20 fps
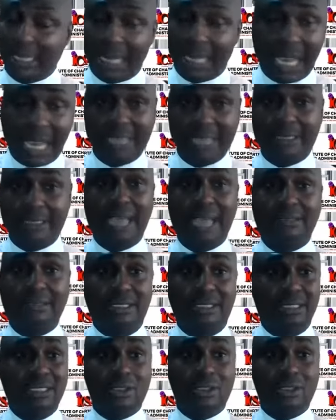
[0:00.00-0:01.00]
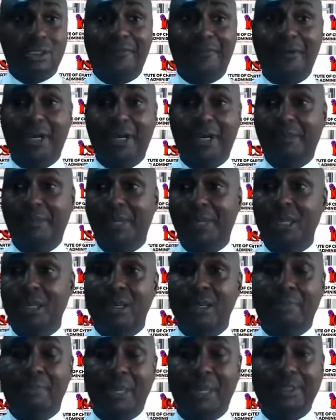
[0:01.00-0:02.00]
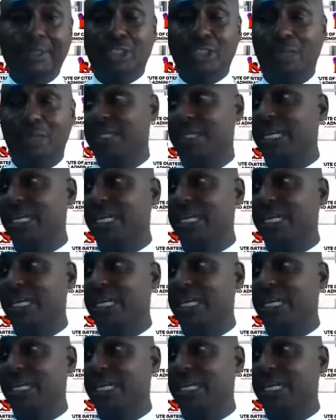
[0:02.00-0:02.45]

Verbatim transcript: I, I didn't confirm. Maybe somebody